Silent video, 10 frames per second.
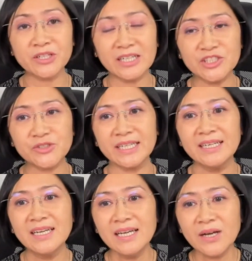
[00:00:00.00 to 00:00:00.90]
per
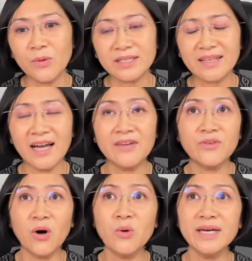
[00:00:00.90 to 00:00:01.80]
country. What I
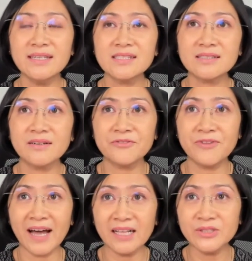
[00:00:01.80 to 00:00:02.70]
have always
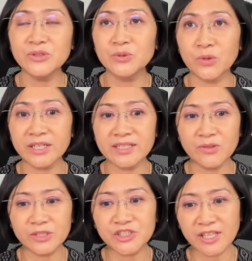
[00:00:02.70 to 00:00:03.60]
valued
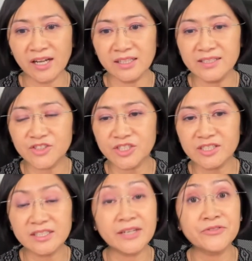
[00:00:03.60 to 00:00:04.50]
working with Shell is
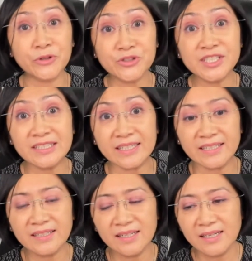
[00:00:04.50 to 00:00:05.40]
just the
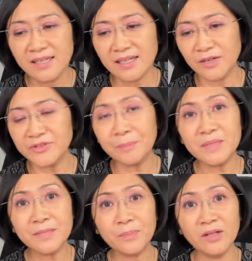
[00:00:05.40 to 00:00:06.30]
diversity of the
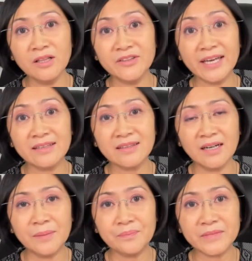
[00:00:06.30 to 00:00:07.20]
people that
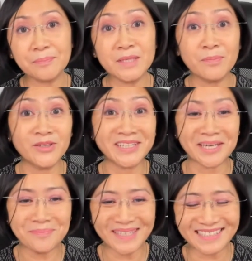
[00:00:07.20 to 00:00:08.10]
um, the people that
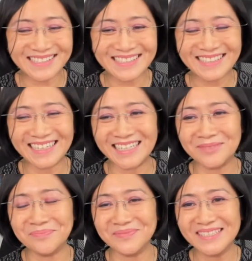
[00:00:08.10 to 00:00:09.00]
I meet.
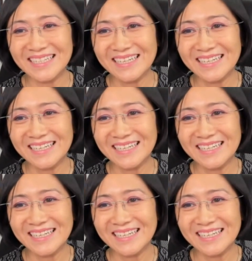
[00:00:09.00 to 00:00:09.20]
Um,